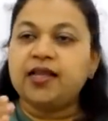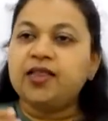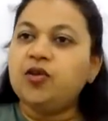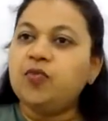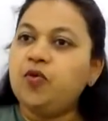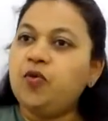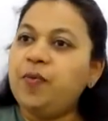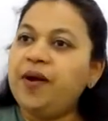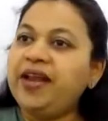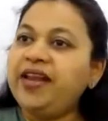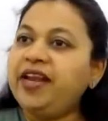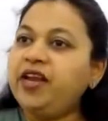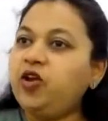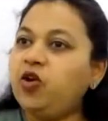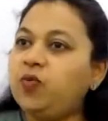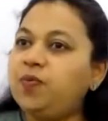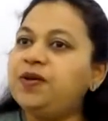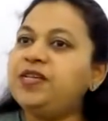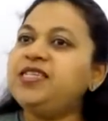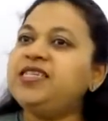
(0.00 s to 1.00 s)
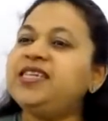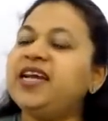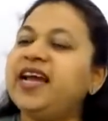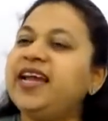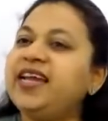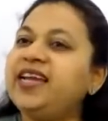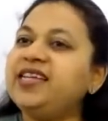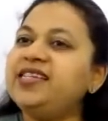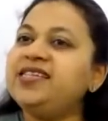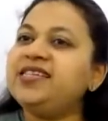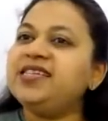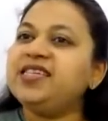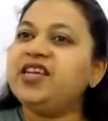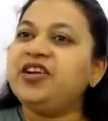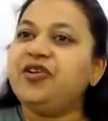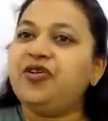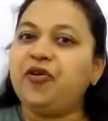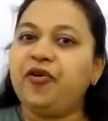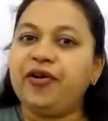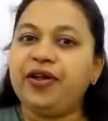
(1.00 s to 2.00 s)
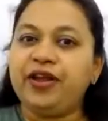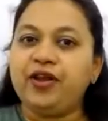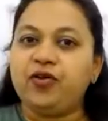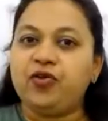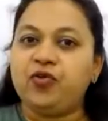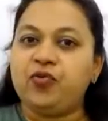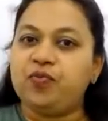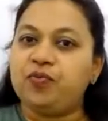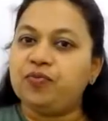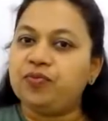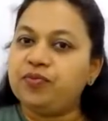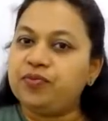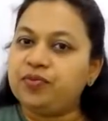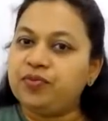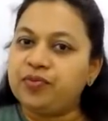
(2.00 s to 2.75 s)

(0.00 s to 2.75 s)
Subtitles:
The moment it opens, I can see the drawing room.